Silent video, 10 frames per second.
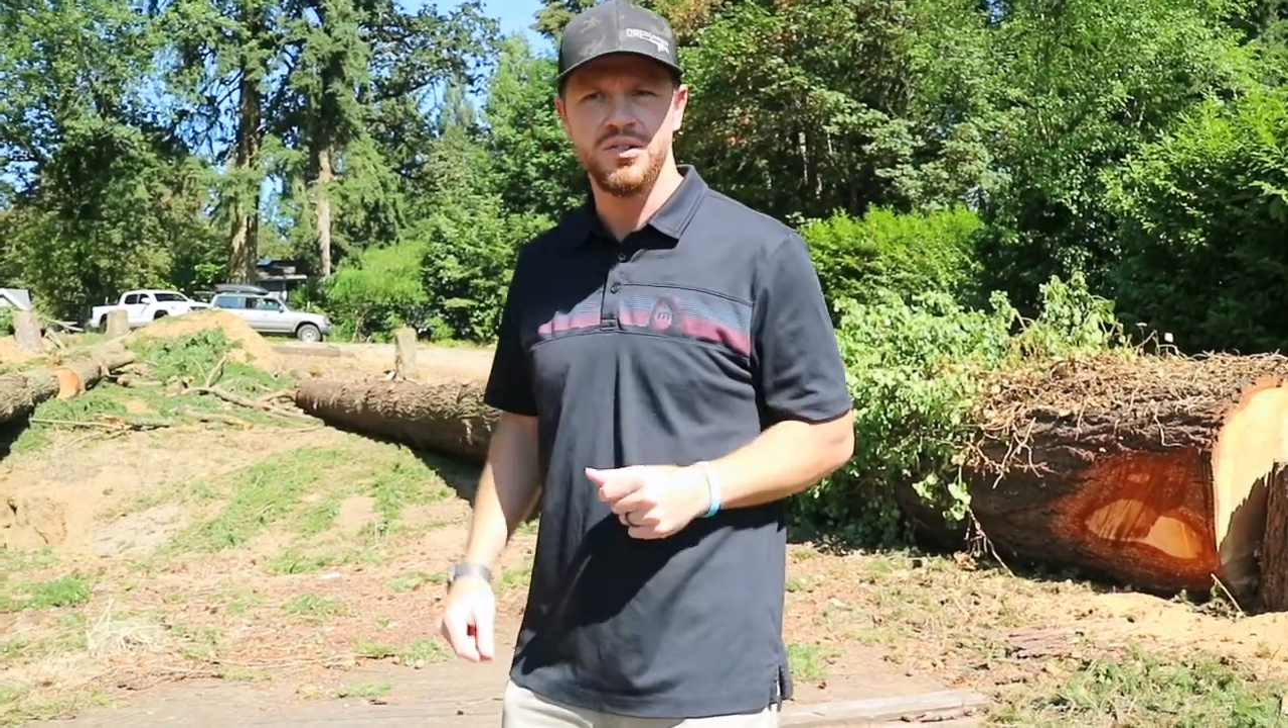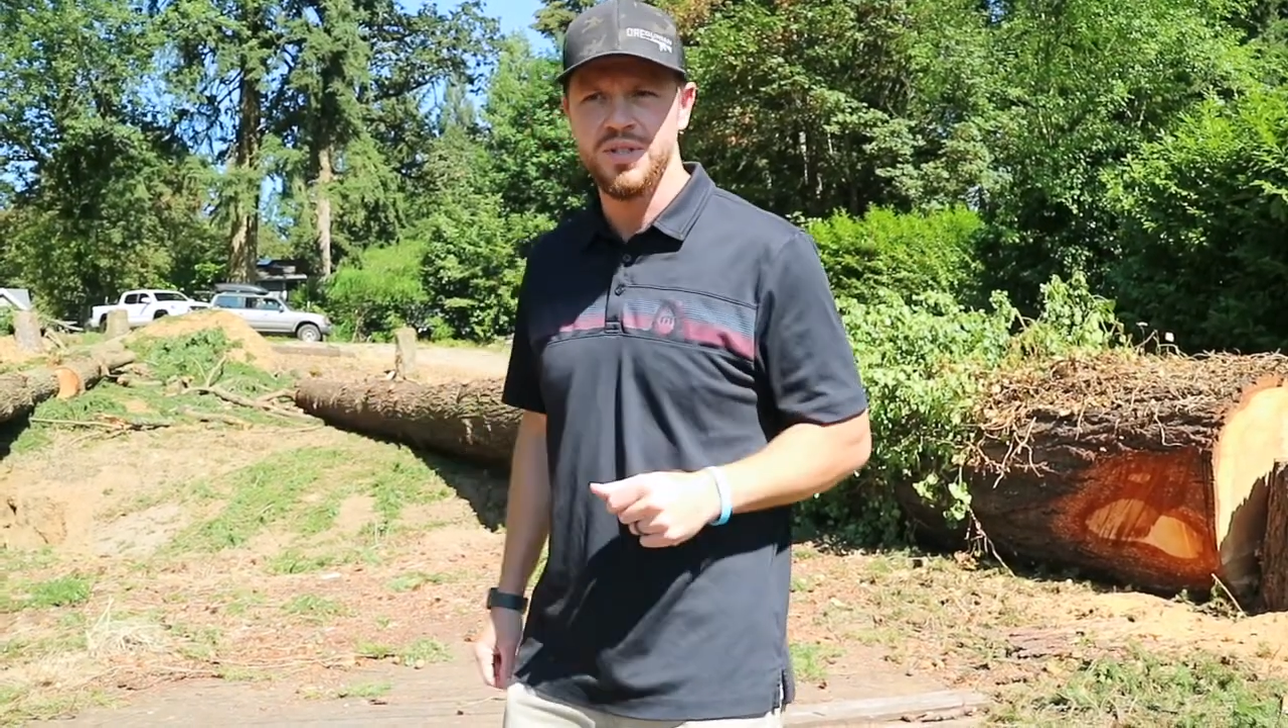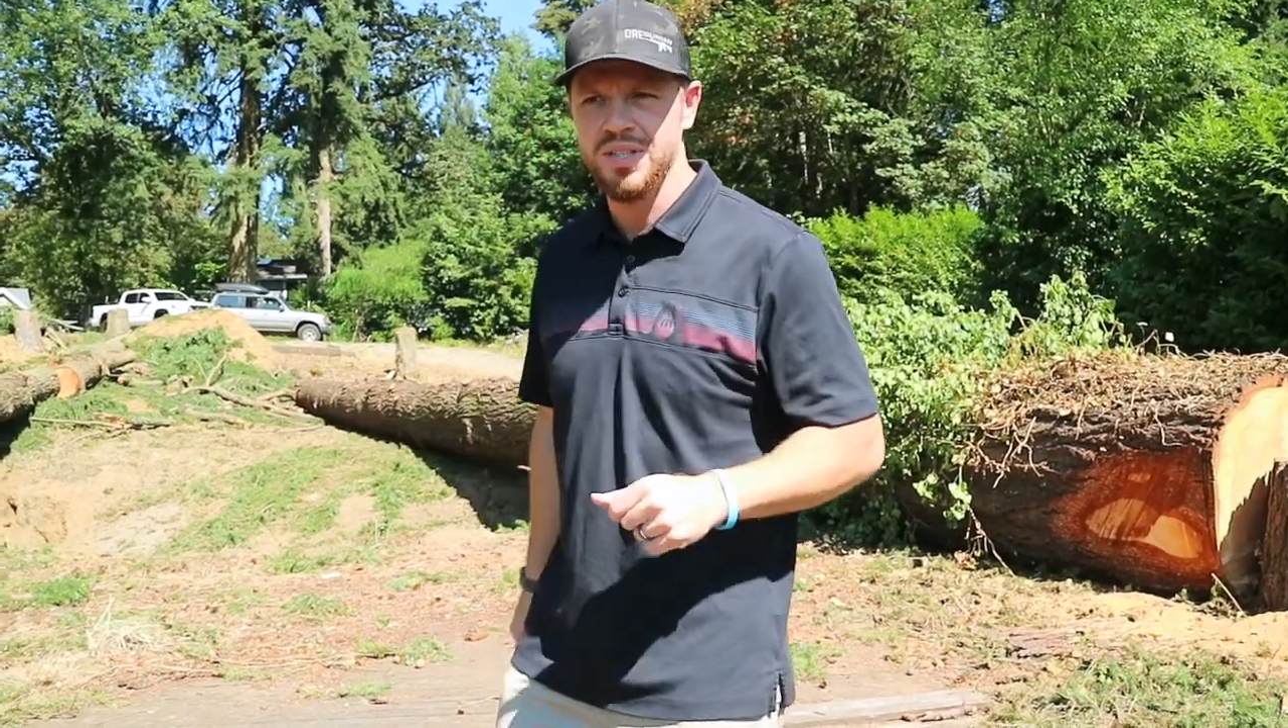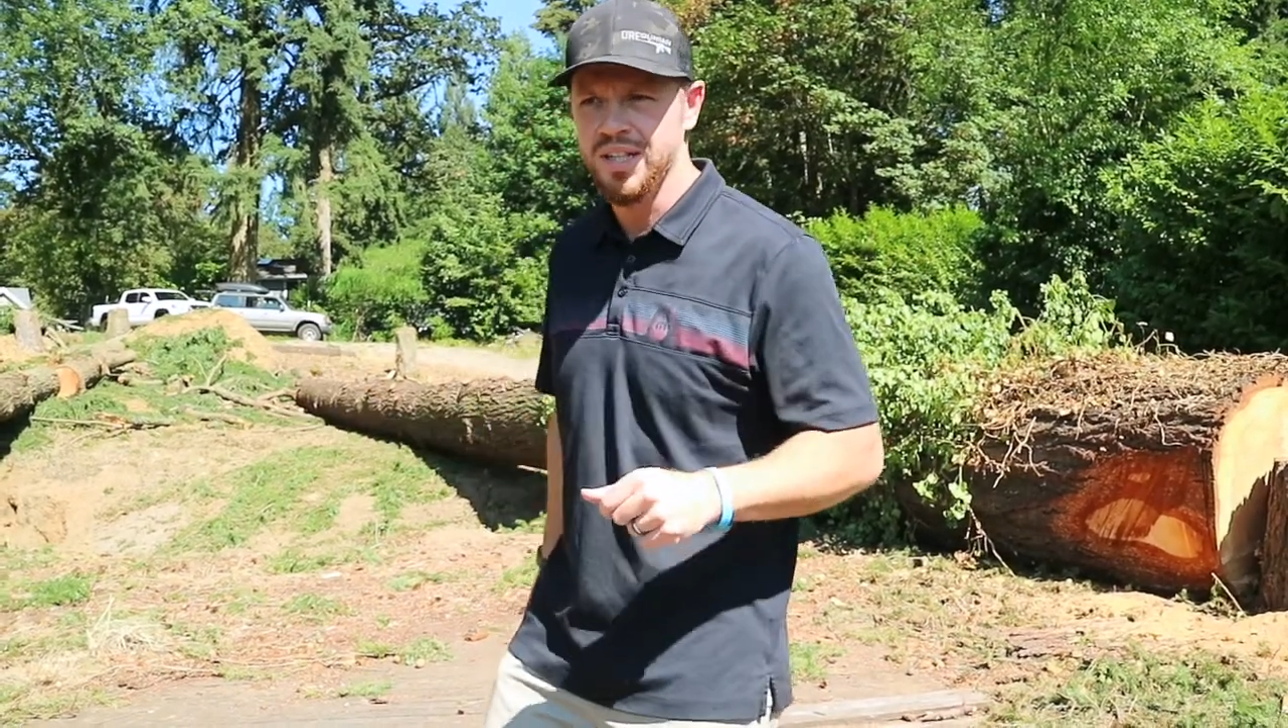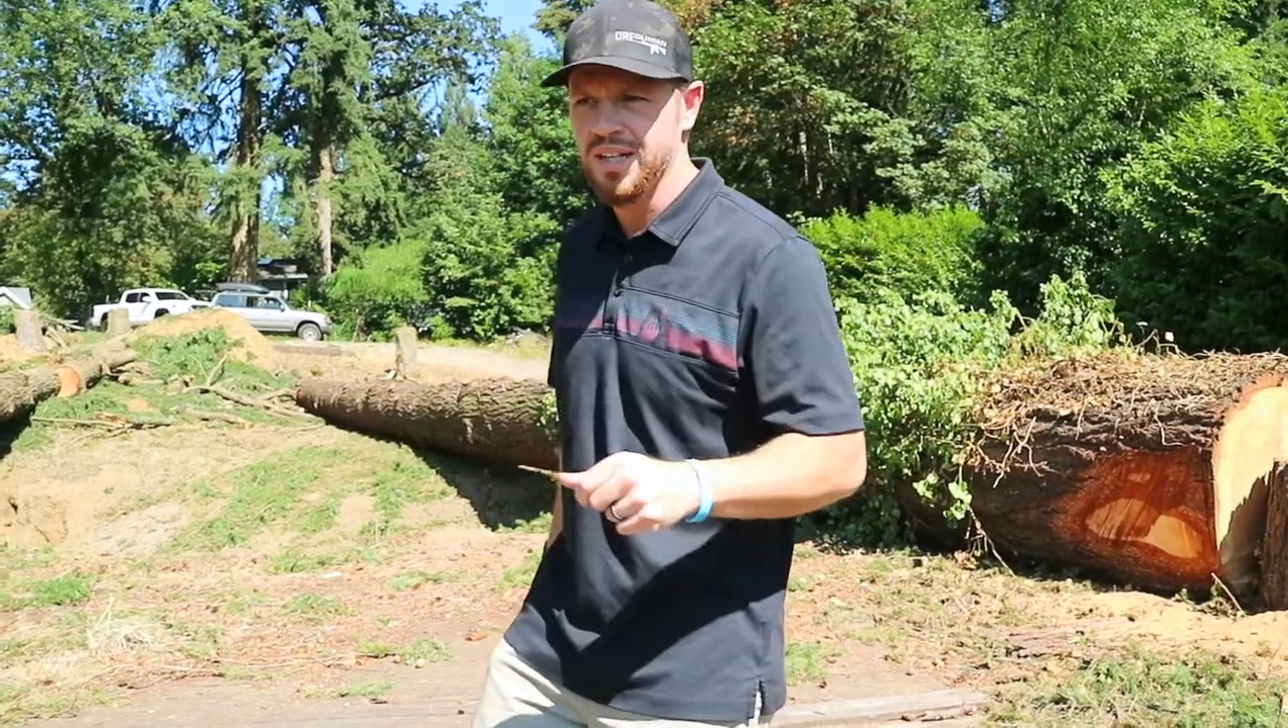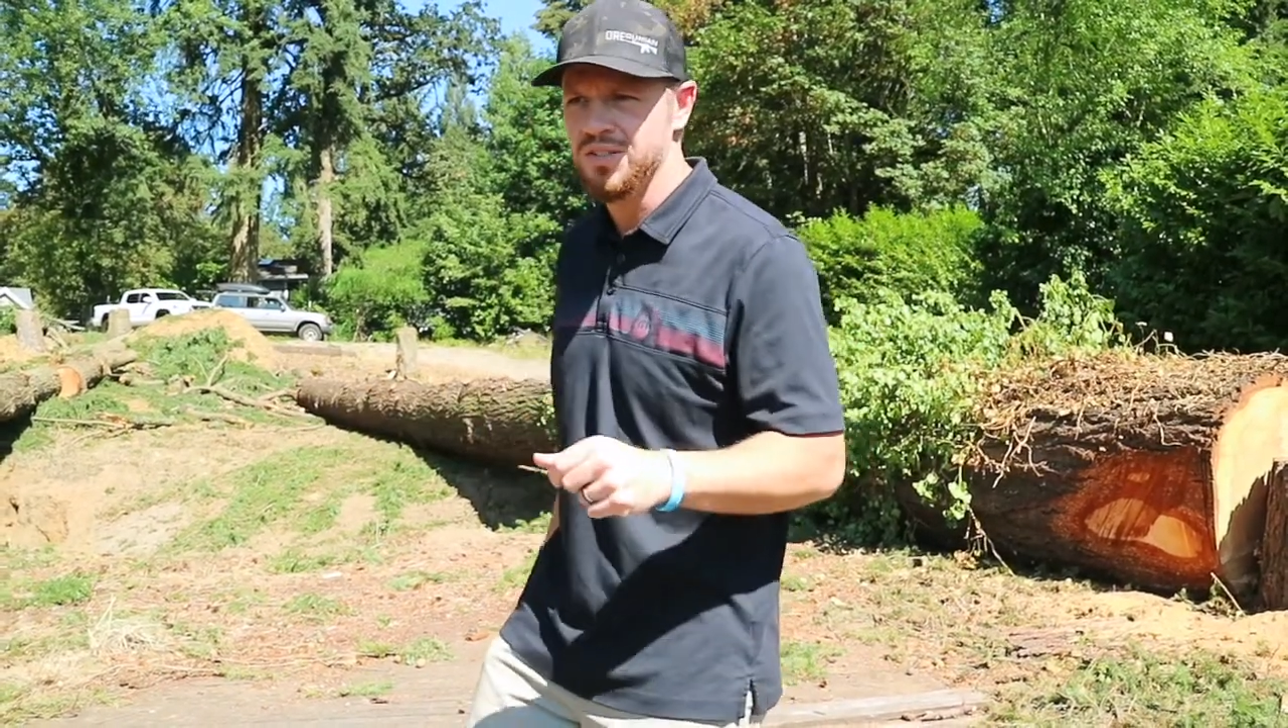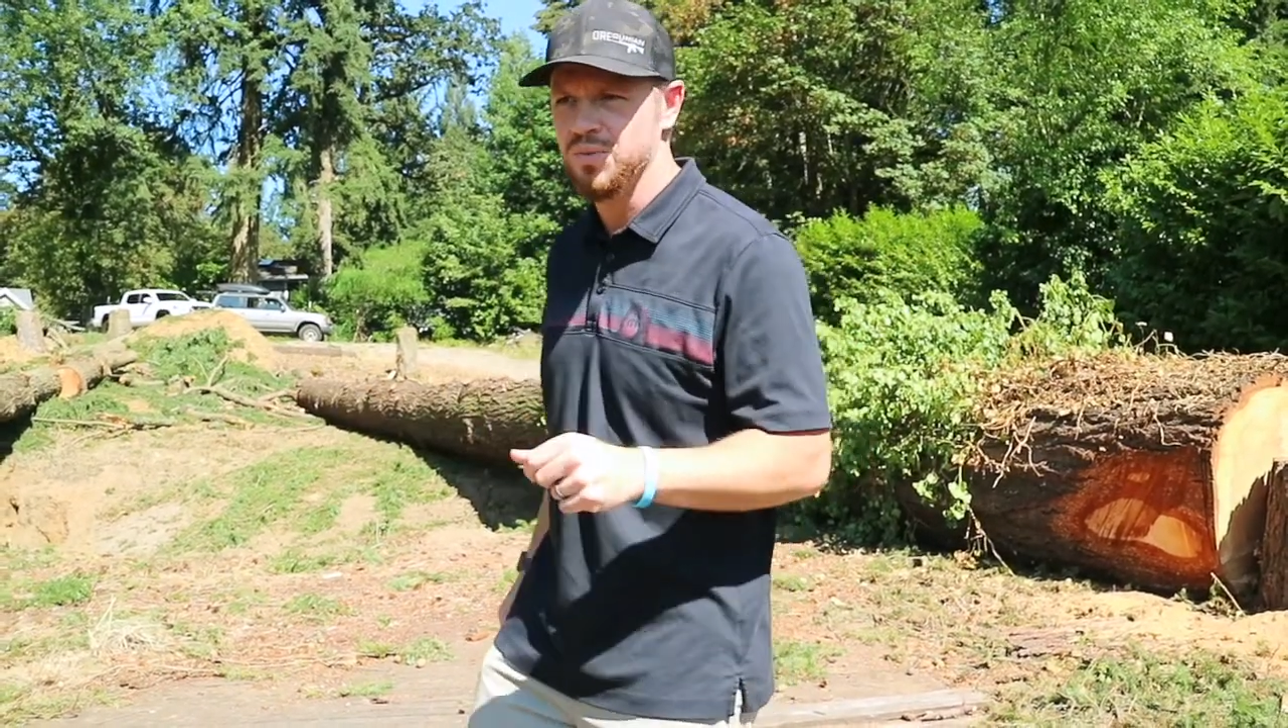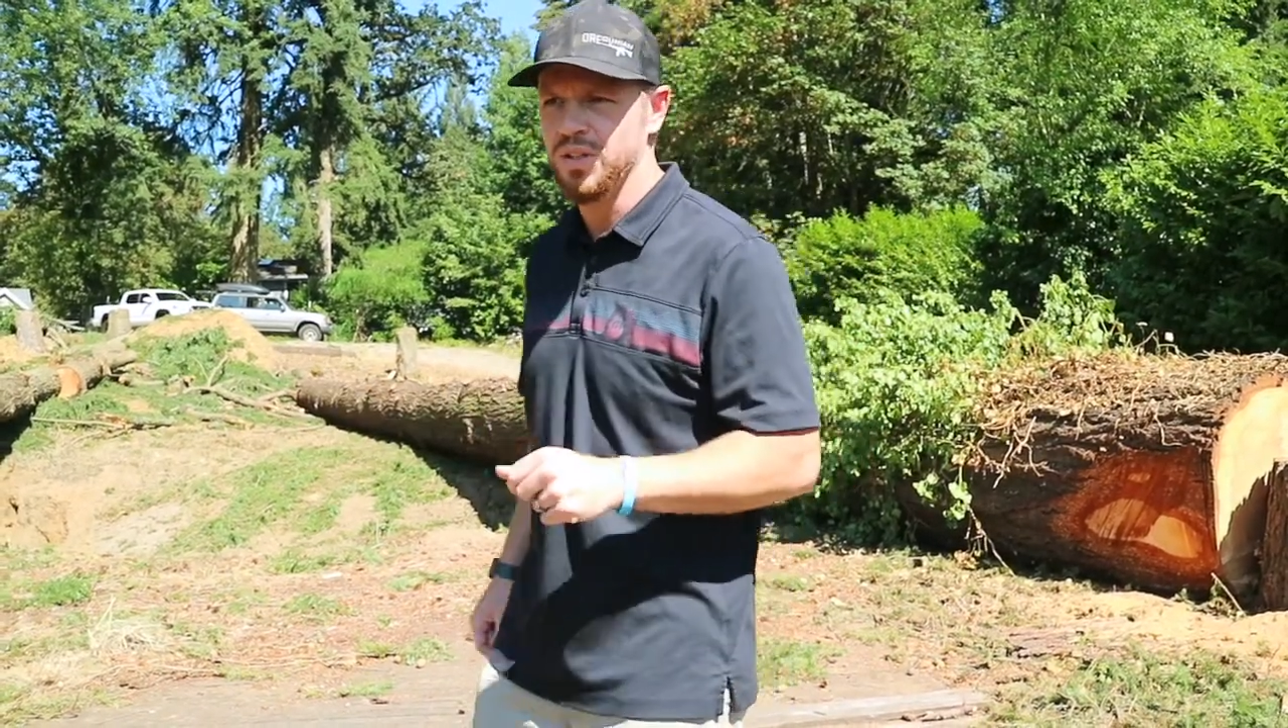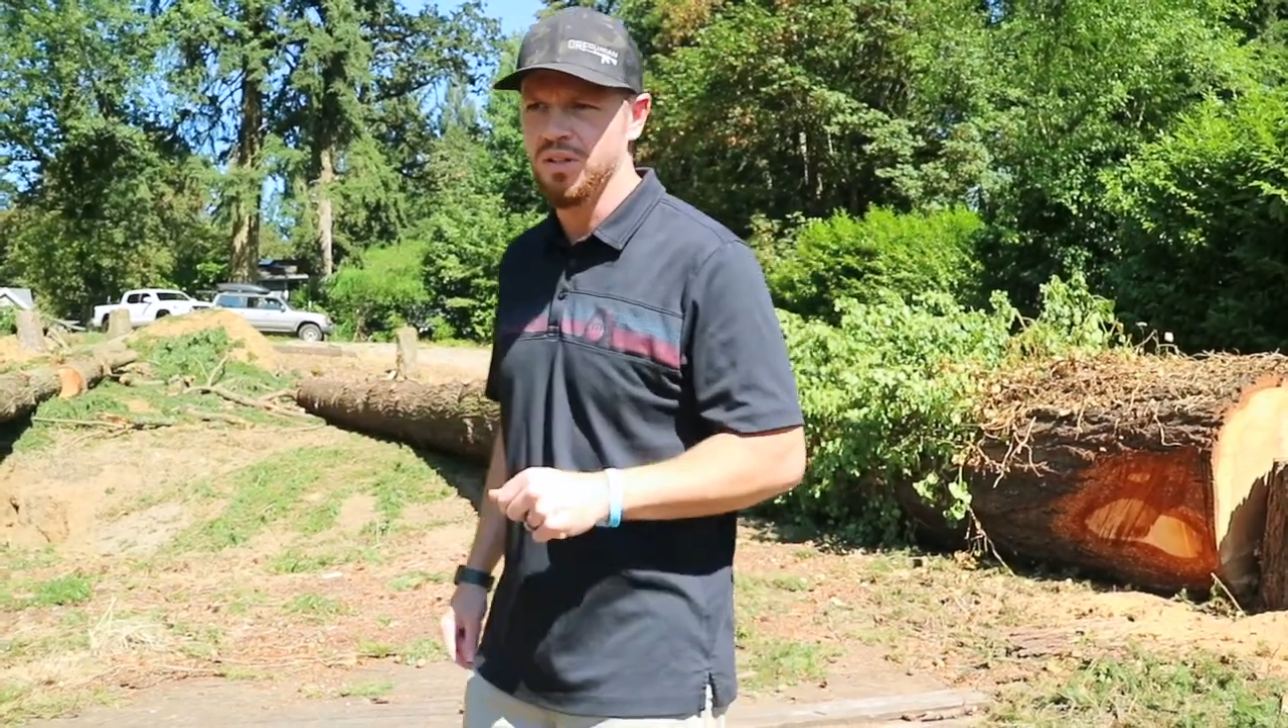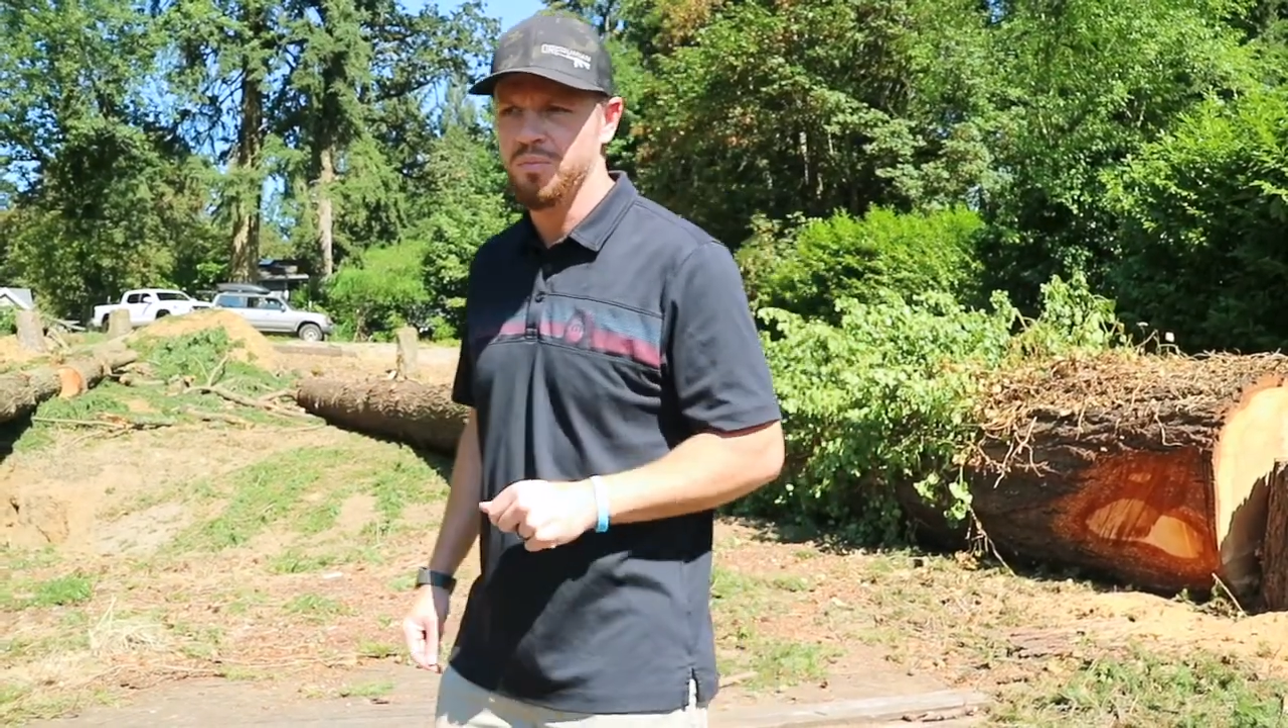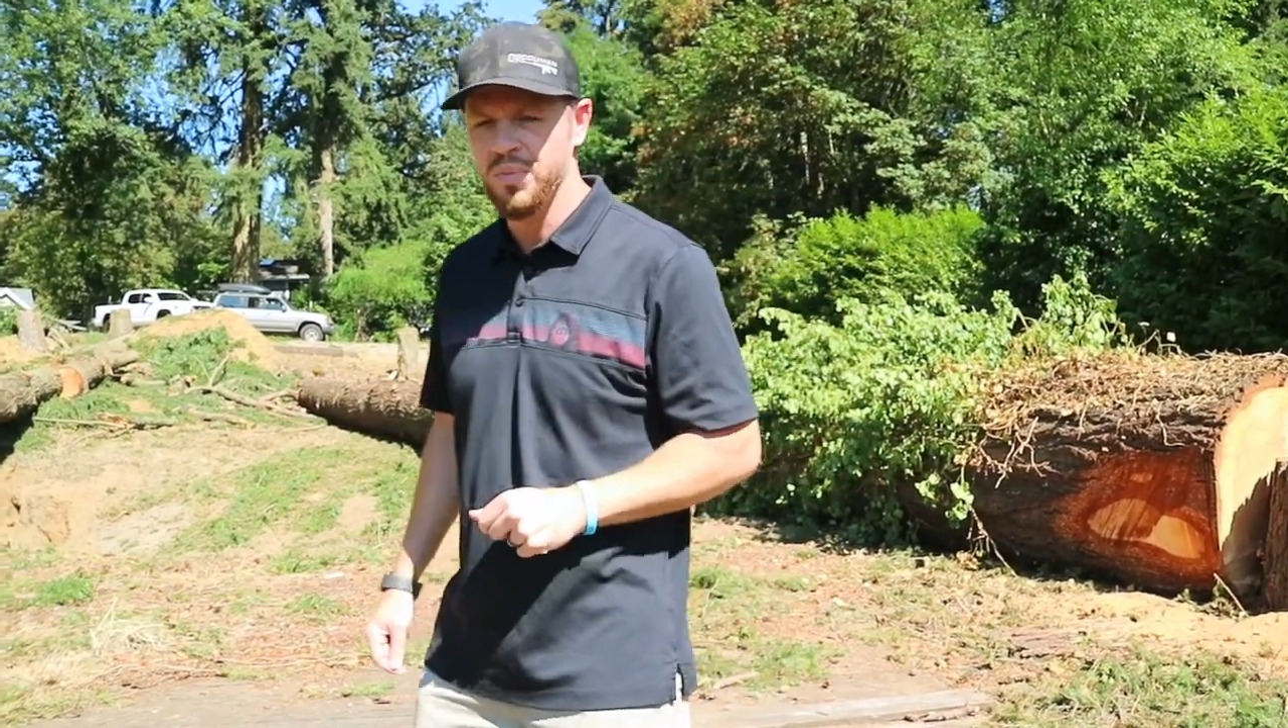trees in Lake Oswego.